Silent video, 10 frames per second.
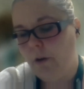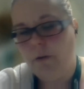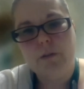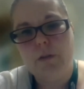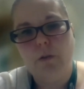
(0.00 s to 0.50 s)

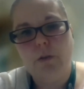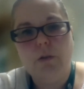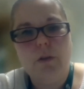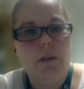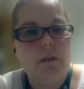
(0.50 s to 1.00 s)
so
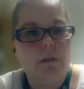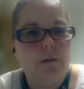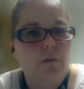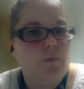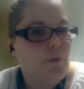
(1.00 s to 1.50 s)

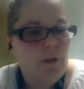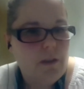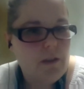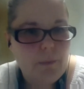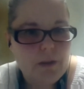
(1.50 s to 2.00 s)
for
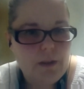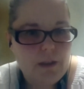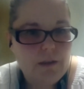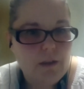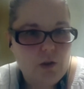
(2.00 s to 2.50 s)
these types of
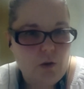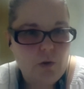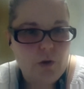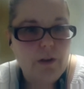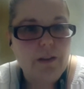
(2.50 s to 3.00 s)
things, it's no
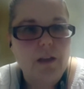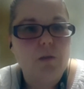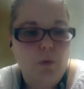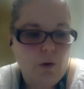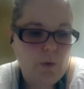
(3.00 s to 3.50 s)
good. And
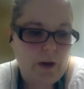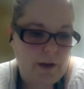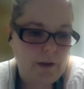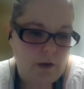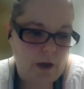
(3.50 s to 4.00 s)
that's where when
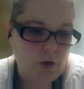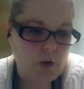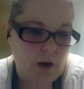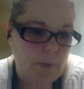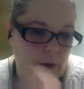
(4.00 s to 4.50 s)
I
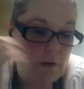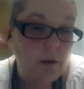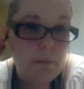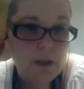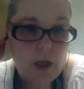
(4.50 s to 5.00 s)
talk about the
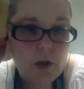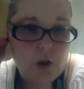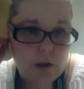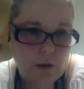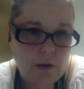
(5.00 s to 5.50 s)

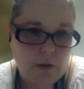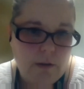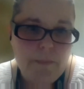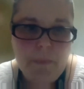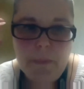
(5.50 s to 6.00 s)
limitations
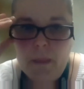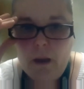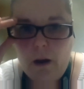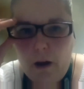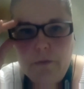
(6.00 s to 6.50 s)

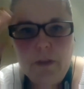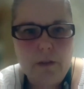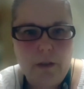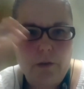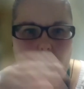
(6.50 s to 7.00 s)
of these
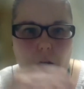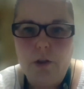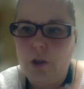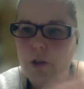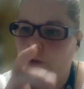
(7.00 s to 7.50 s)

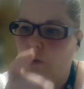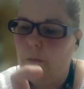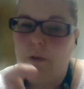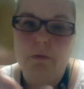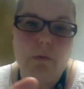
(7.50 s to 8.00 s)
technologies in
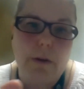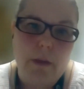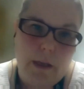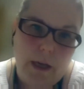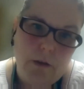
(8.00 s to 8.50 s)
terms of what
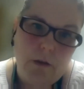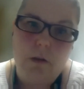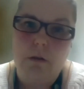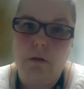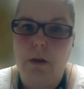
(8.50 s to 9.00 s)
they can
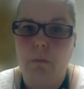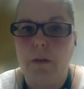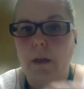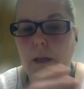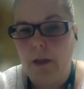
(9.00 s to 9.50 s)
do and
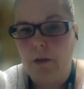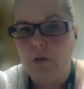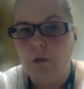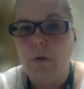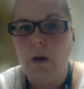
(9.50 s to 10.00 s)
what they can
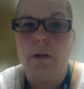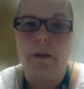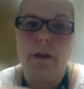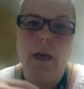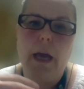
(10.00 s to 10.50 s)
do well
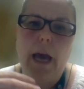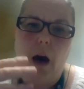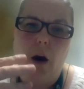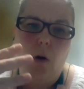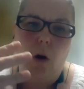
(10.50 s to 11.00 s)
and
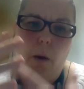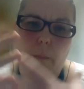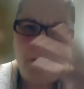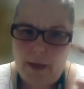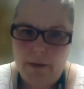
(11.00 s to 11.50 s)
how
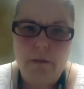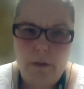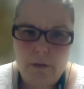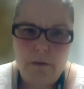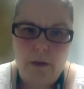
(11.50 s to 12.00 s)
complex
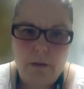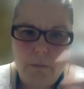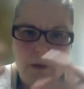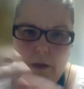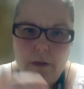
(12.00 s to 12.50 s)
the
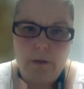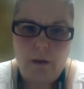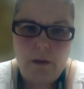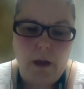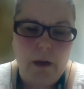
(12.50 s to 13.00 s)
assessment is
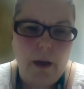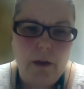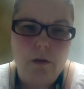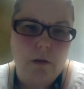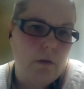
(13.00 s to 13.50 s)
that they
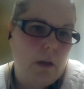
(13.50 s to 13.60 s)
can do,